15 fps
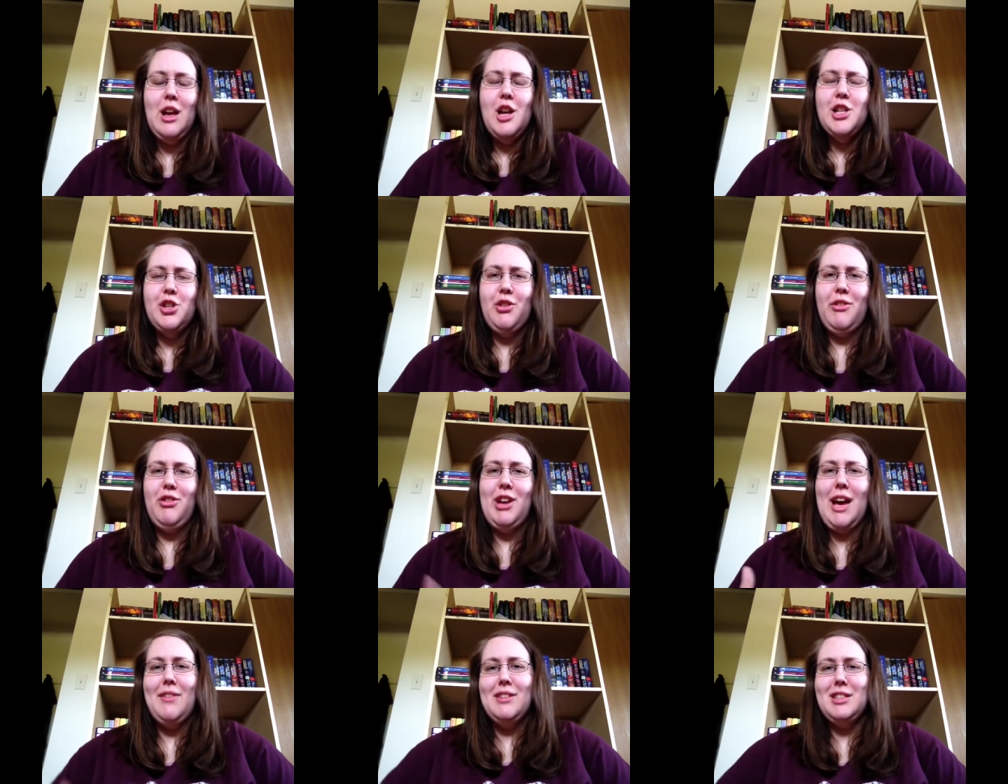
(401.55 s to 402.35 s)
So if you
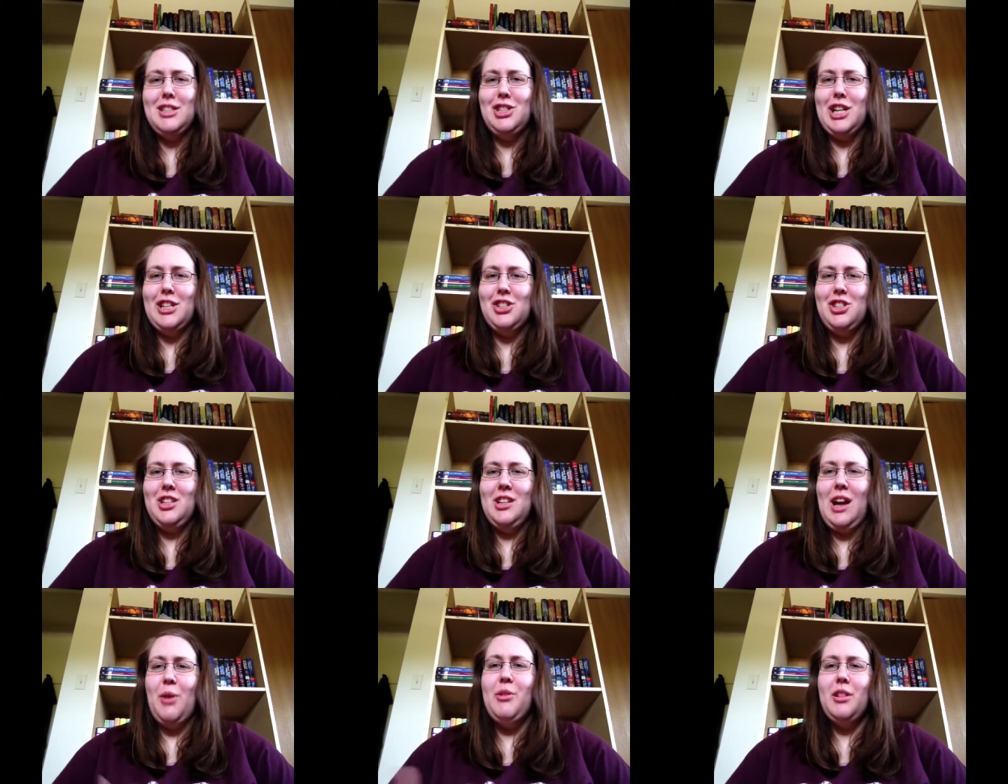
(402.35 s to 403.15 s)
have a
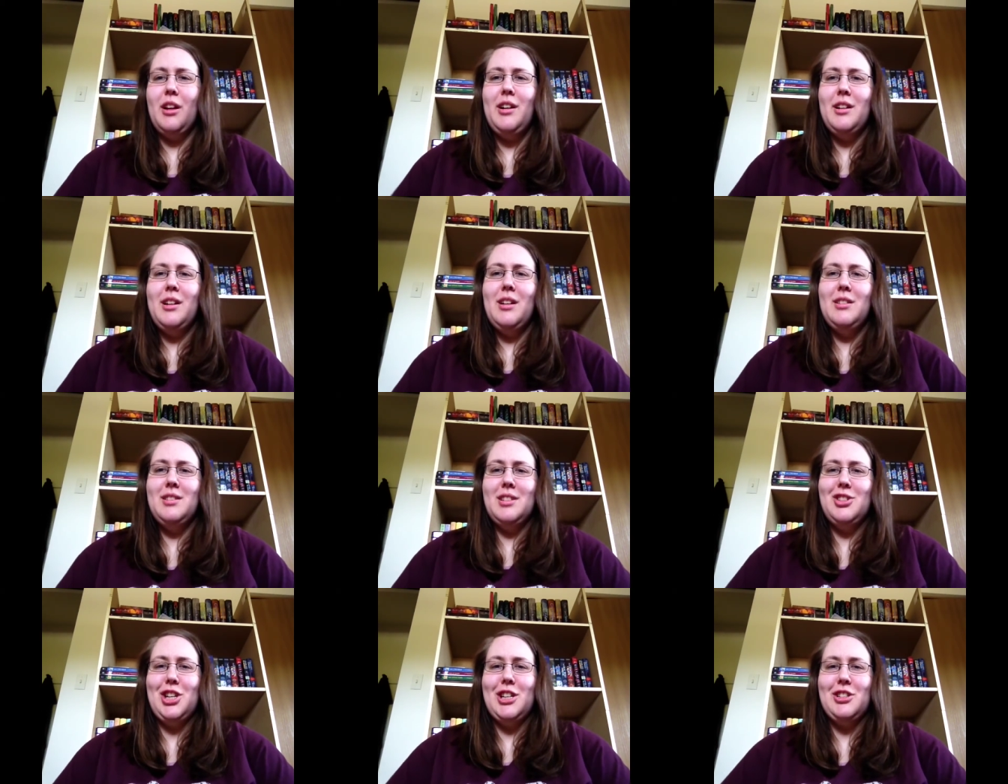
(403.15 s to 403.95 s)
suggestion, I would like a
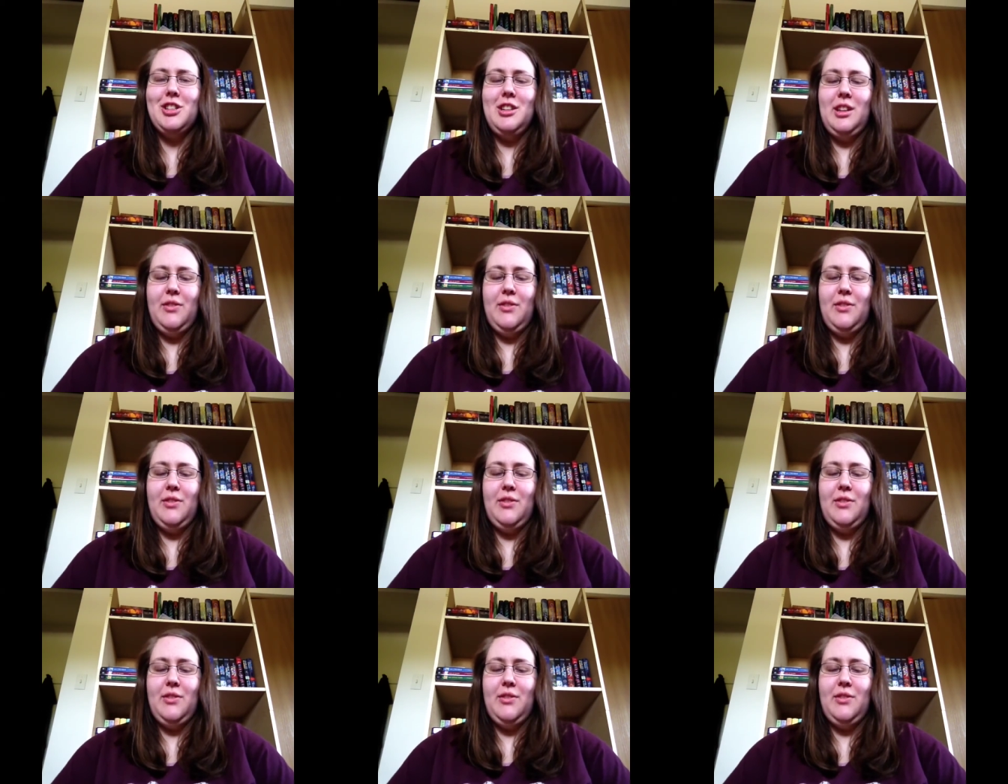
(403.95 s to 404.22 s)
suggestion.